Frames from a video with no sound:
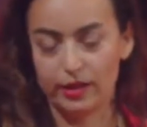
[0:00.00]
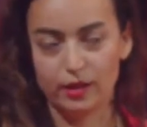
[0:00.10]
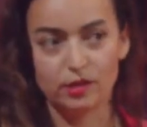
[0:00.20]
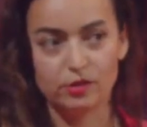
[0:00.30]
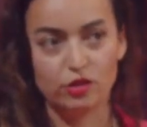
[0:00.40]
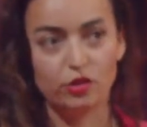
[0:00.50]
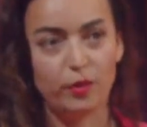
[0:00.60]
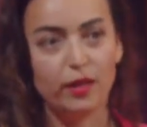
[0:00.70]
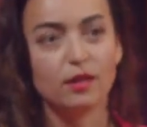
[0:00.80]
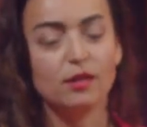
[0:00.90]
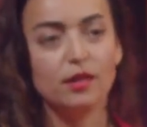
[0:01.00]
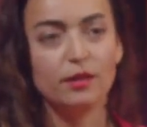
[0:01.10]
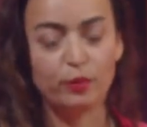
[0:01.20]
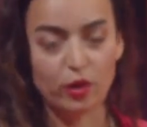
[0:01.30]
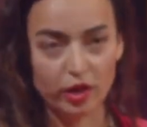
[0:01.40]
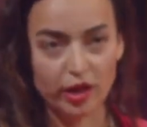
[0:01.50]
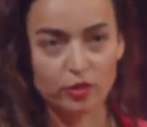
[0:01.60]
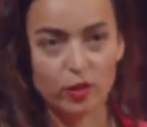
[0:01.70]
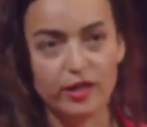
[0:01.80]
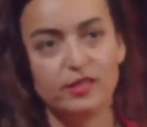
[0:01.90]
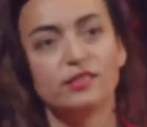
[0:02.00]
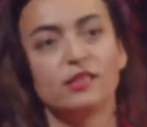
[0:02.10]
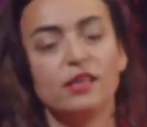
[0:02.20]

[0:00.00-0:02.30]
and consuming product-wise.